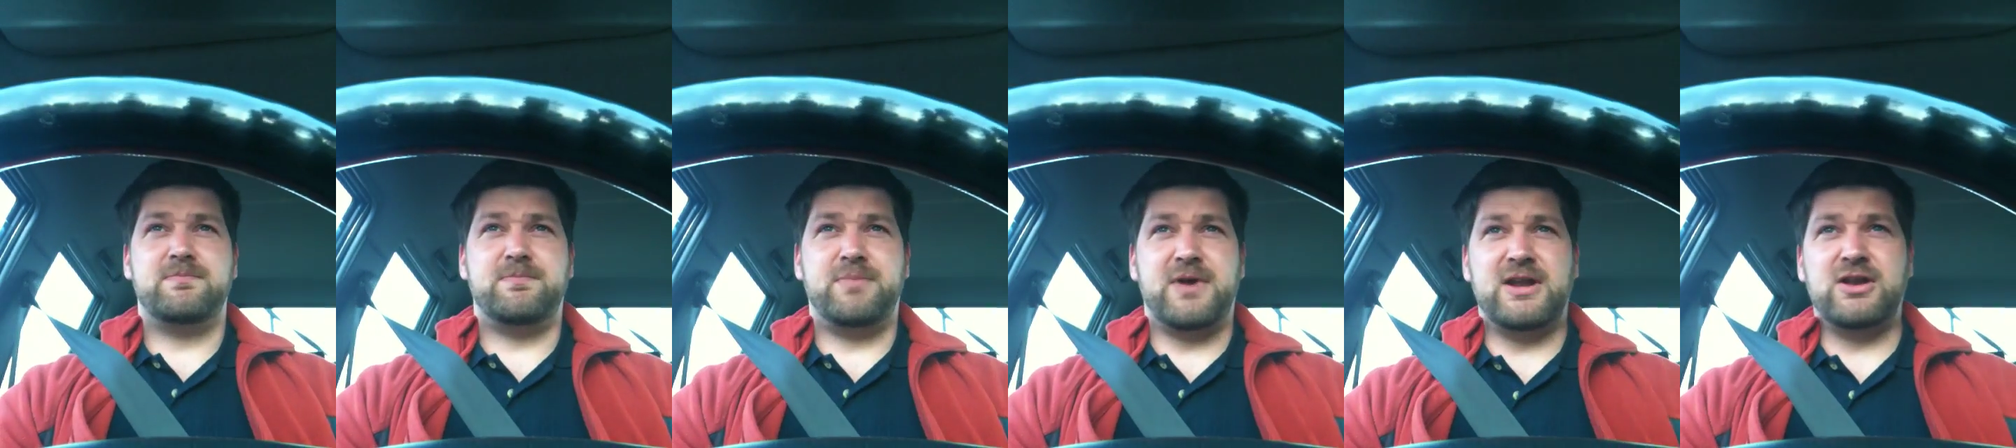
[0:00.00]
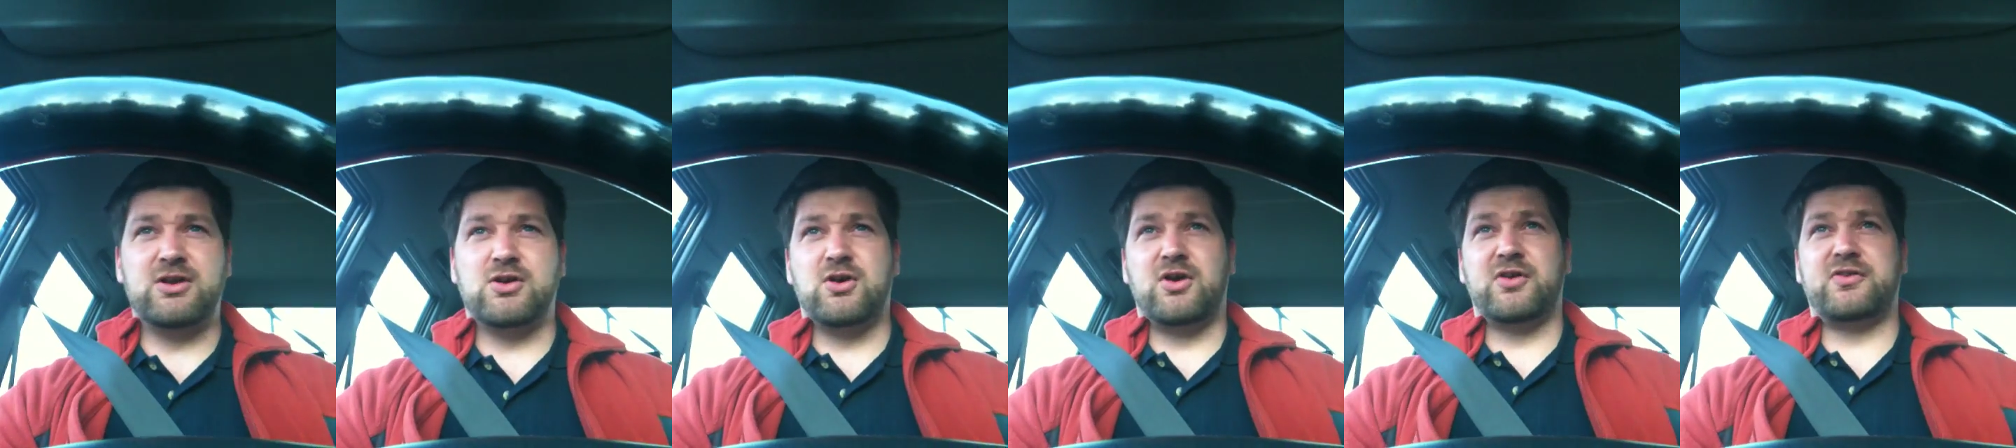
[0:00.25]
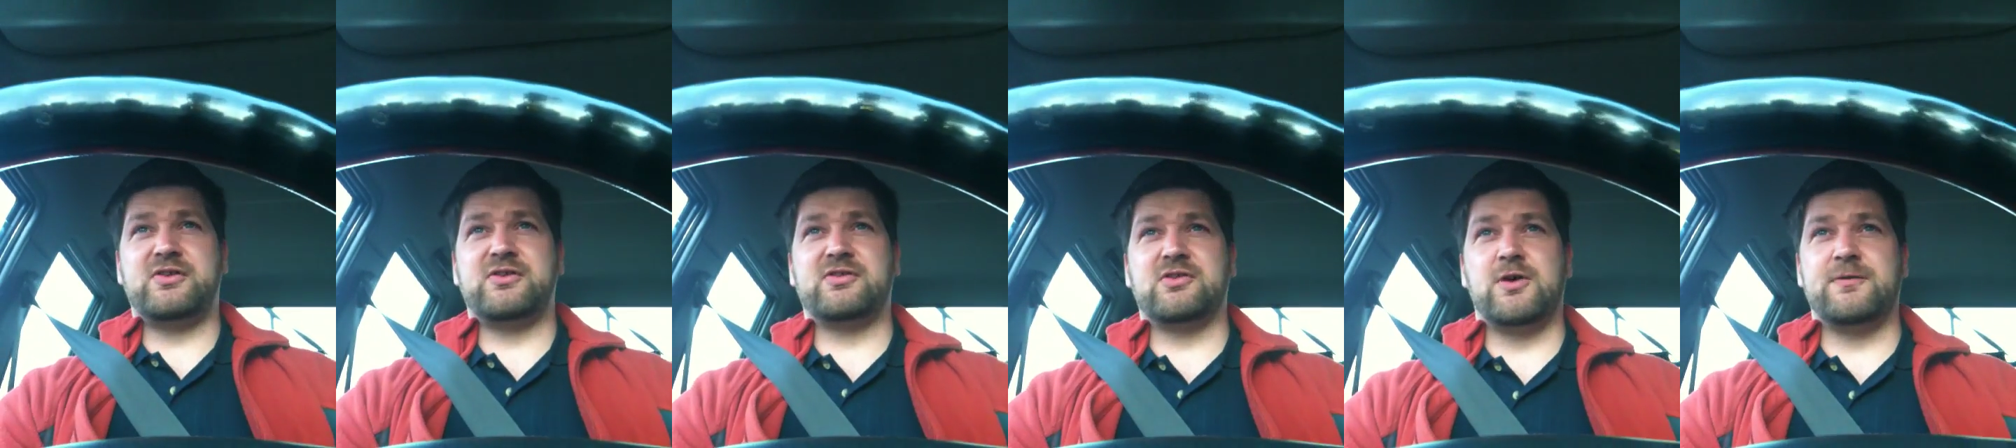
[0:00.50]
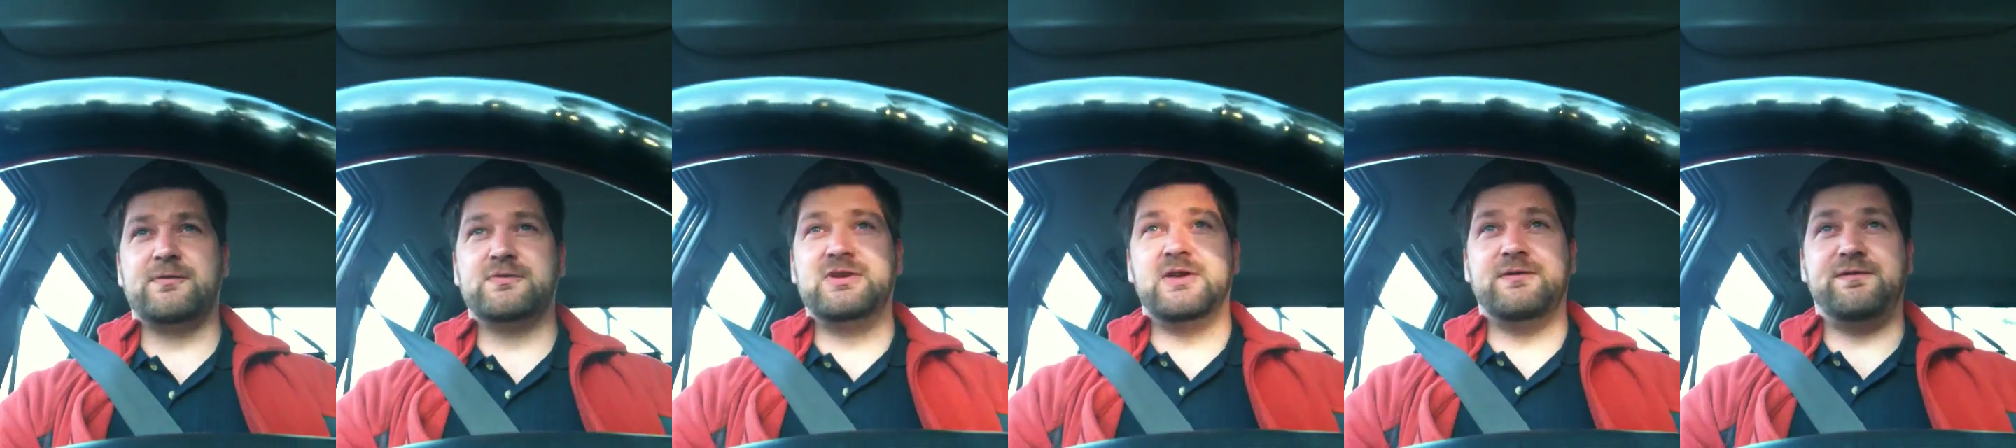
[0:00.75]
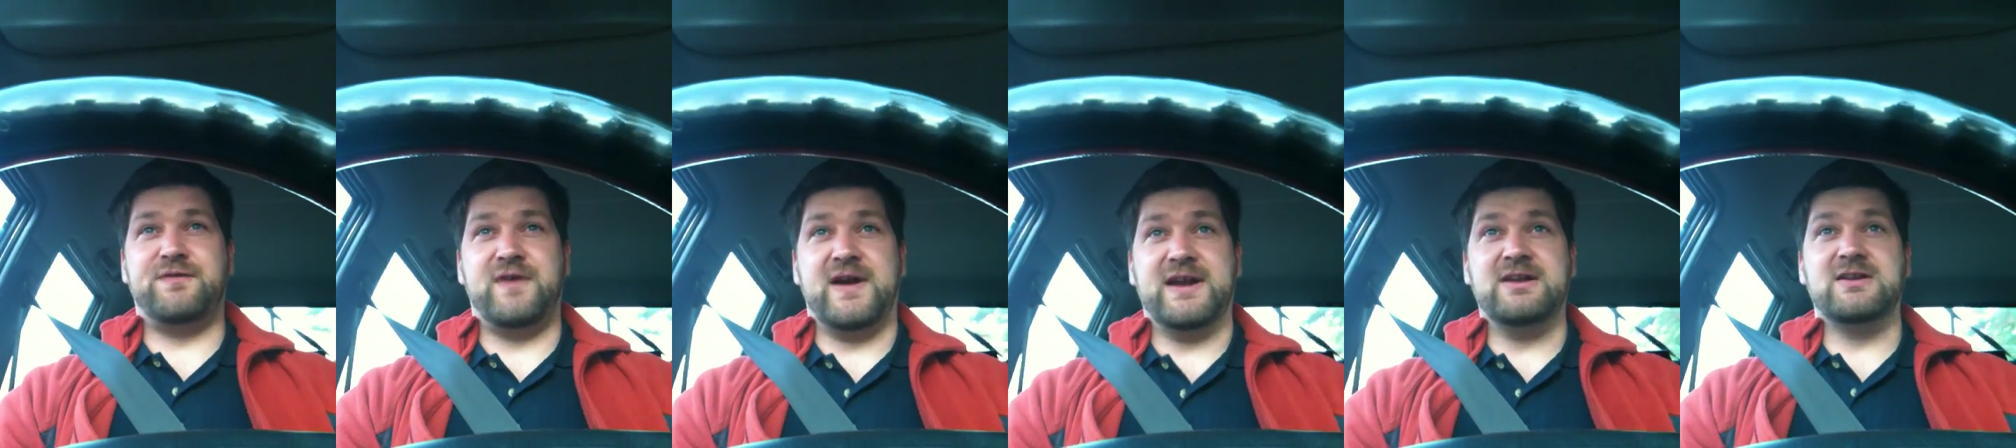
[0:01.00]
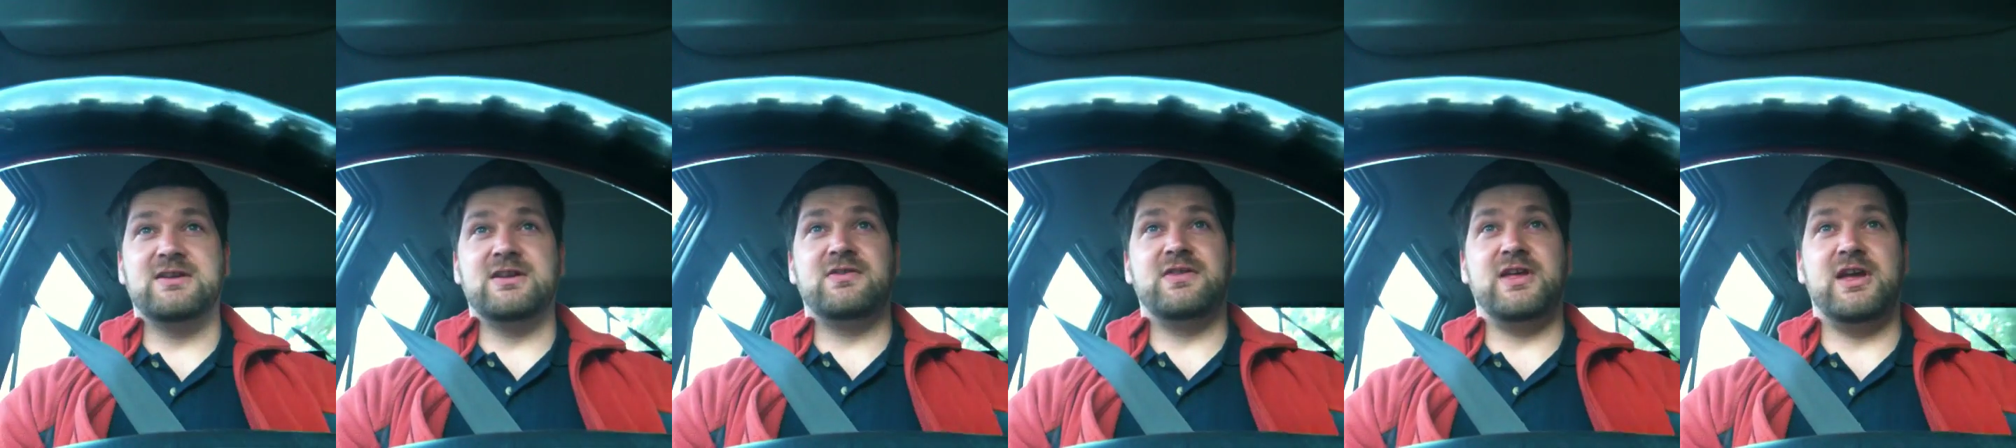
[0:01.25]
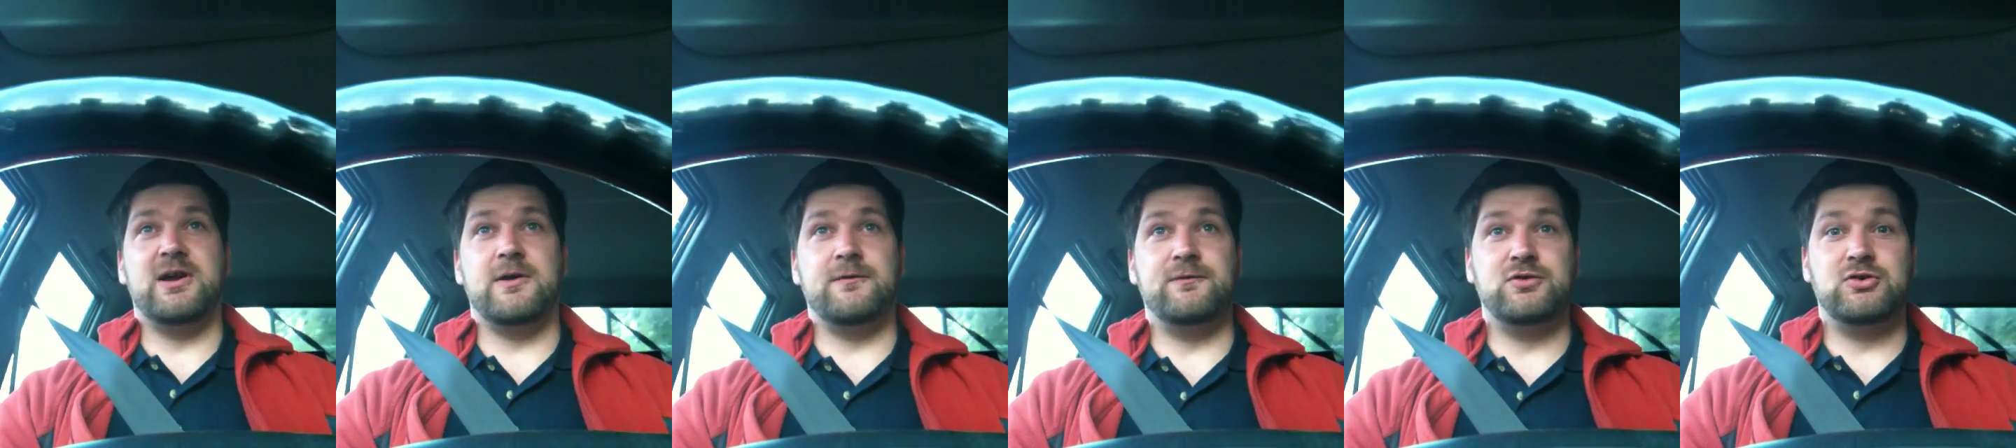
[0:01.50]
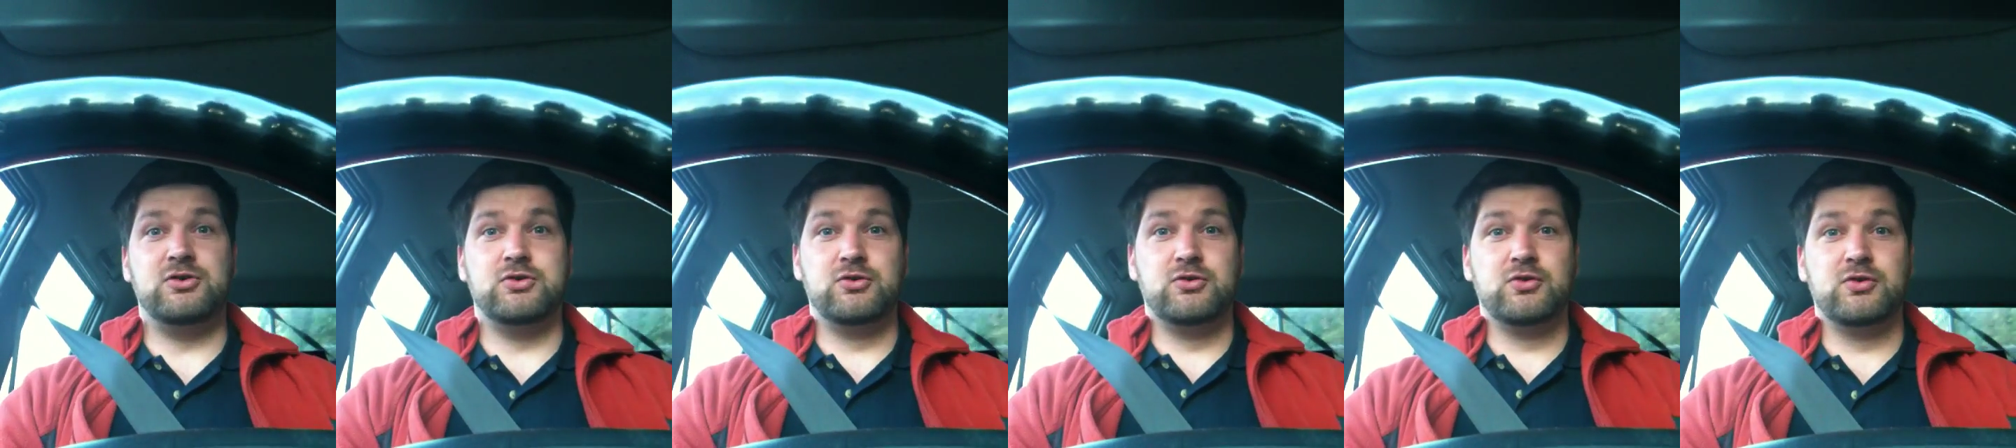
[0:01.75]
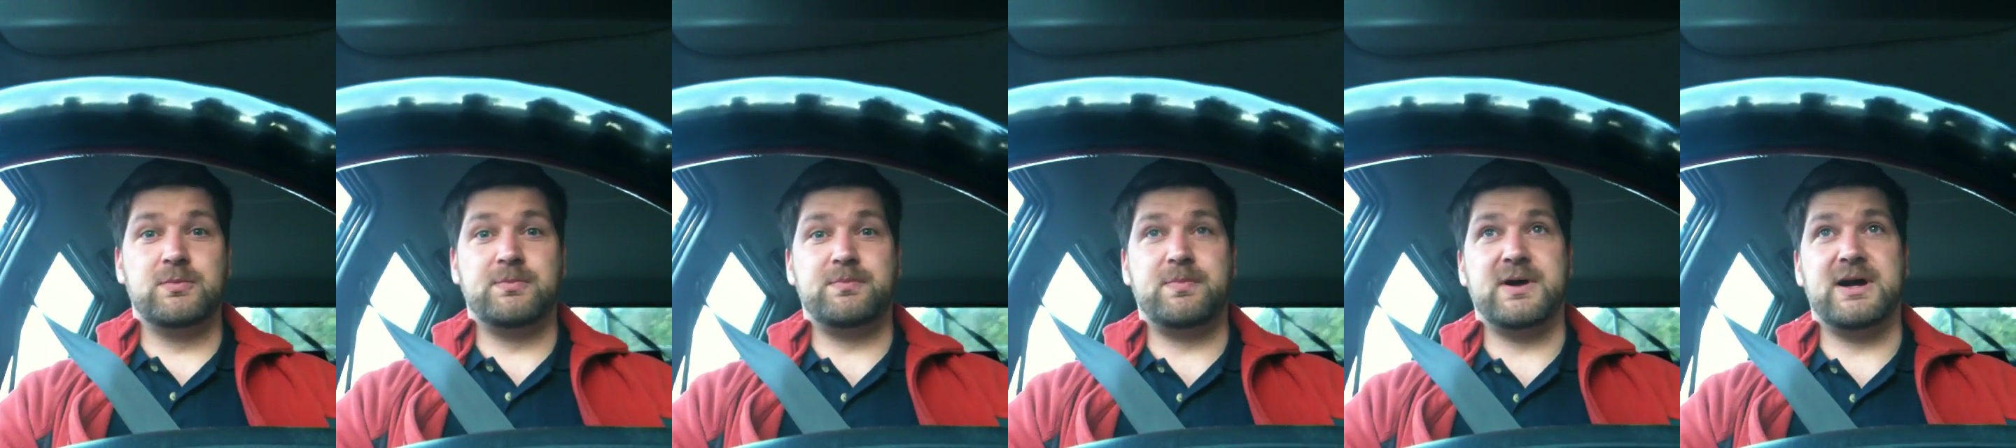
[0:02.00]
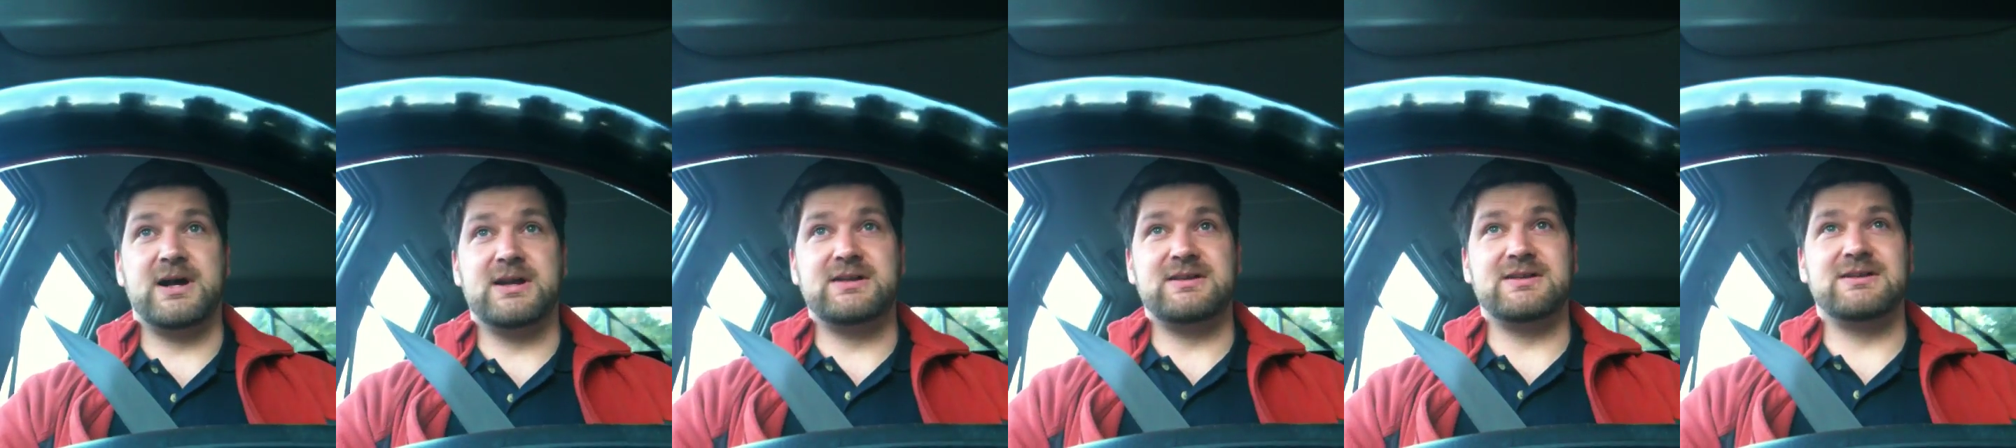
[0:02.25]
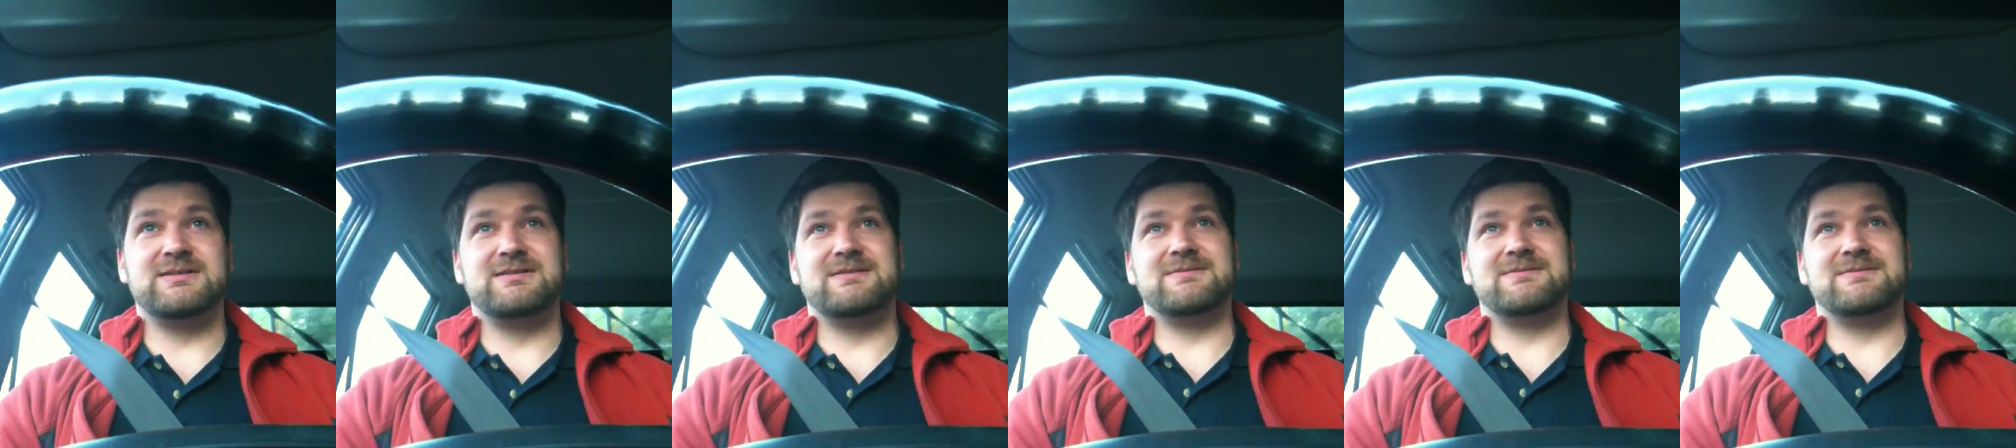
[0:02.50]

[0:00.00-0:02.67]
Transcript: Pentecostals often defend their view, but